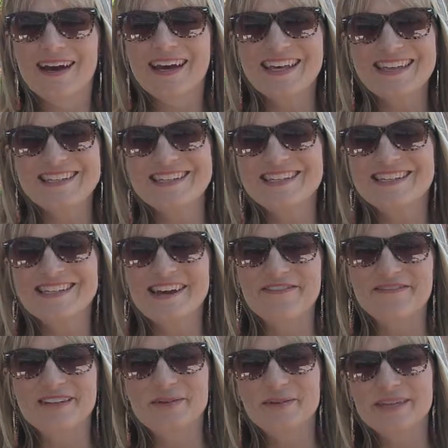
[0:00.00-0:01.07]
Hi, this is
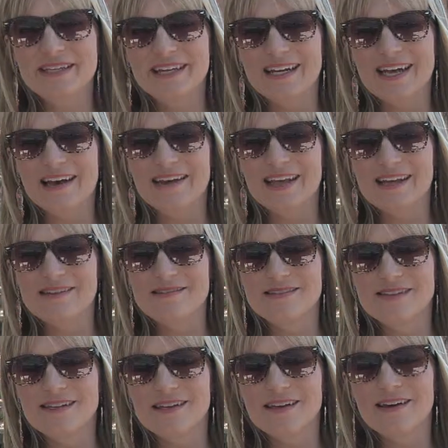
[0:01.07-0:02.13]
Stephanie with Get Out
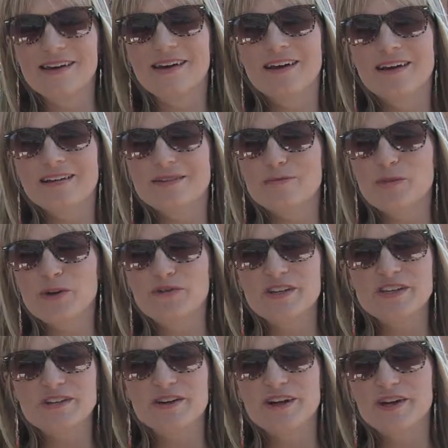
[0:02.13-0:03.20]
AZ.
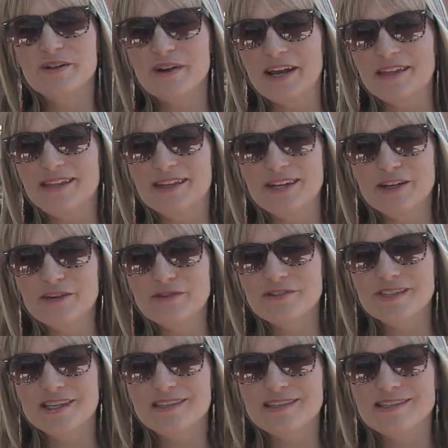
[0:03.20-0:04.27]
Movies are a great thing to go
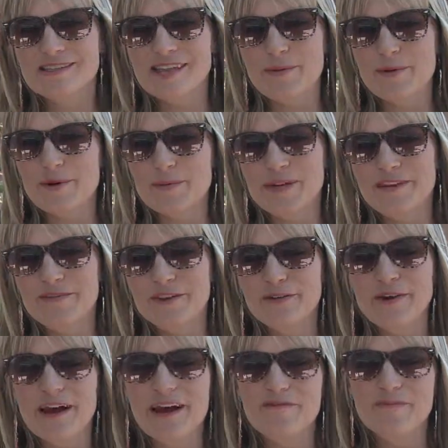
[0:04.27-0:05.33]
see in the summer, but if you
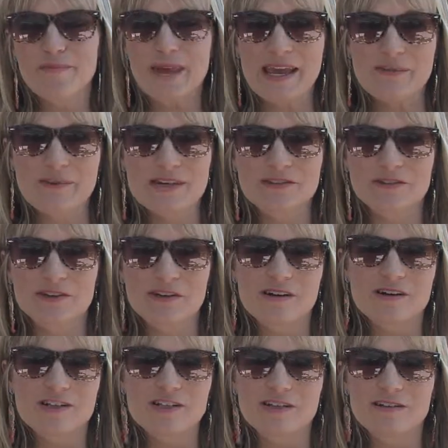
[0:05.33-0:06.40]
have babies or
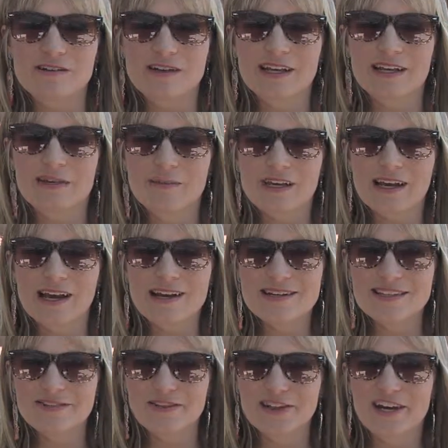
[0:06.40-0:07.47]
young children, it can be kind of
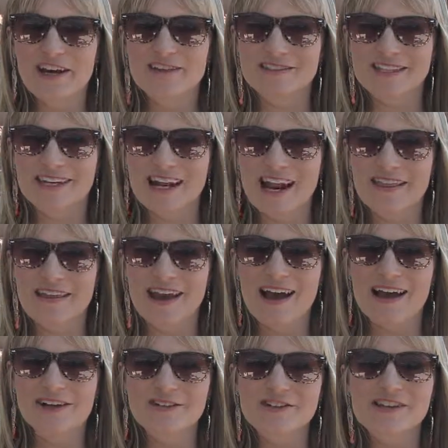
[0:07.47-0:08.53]
difficult to get out of the
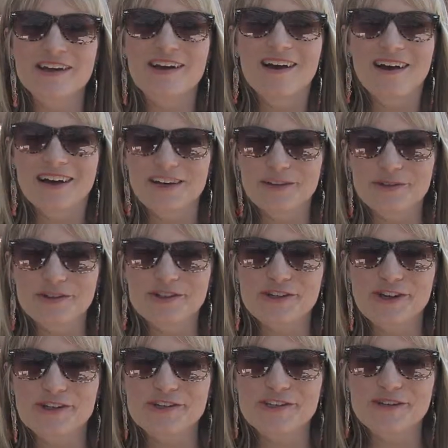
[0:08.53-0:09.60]
house.
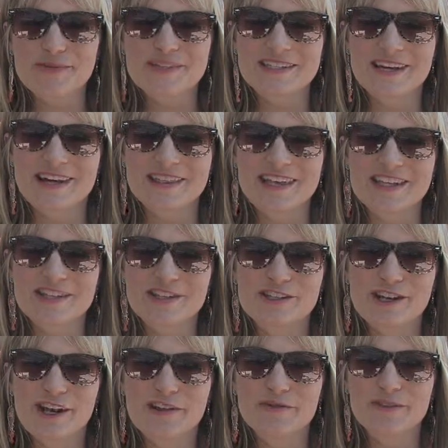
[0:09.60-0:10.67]
Ultrastar Cinema's got that
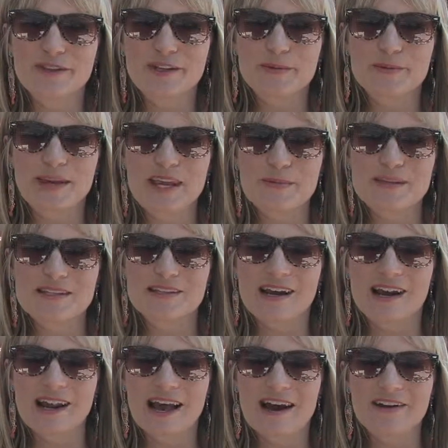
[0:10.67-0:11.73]
solved with their Babies
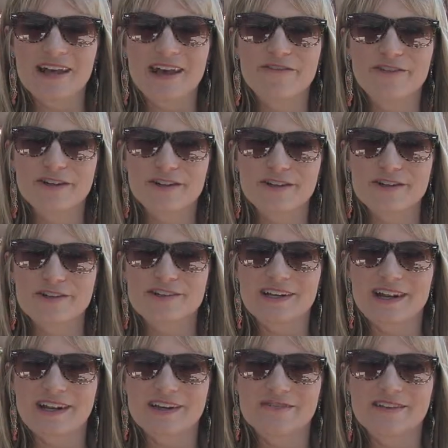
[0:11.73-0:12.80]
Night Out every
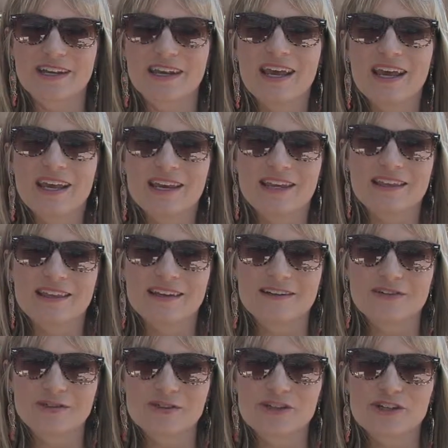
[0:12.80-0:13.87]
Thursday evening at the
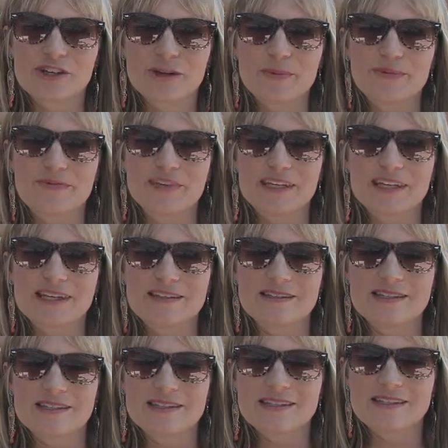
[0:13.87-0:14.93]
Ultrastar
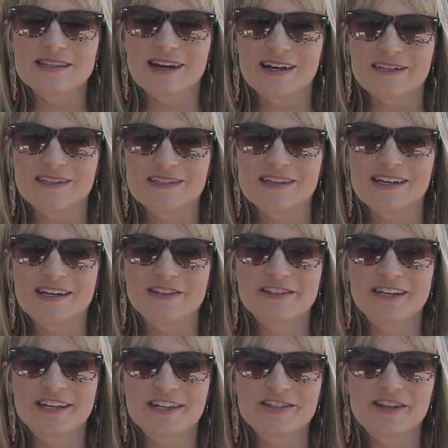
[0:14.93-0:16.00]
Pavilions at Scottsdale.
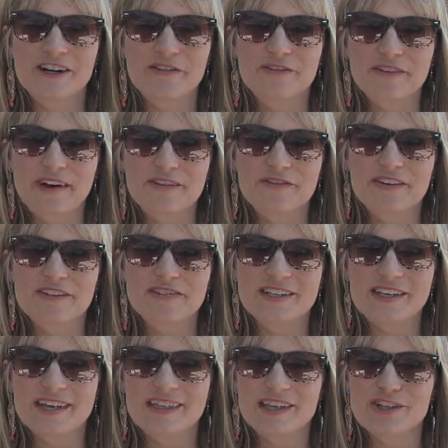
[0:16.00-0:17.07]
Tickets start at
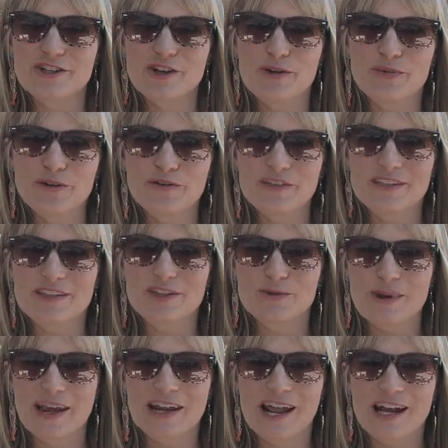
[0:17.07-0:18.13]
5.50 and they show movies that you
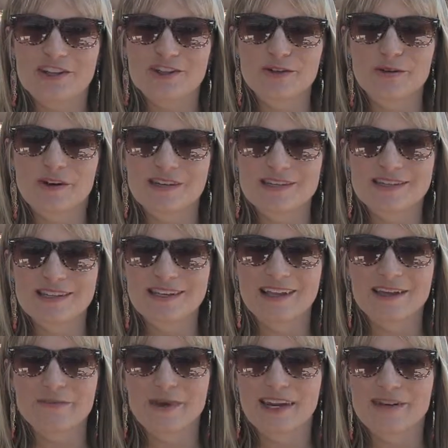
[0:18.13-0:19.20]
might actually want to see
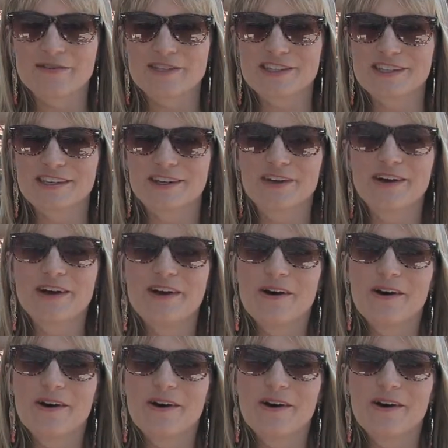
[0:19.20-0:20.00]
like Man of Steel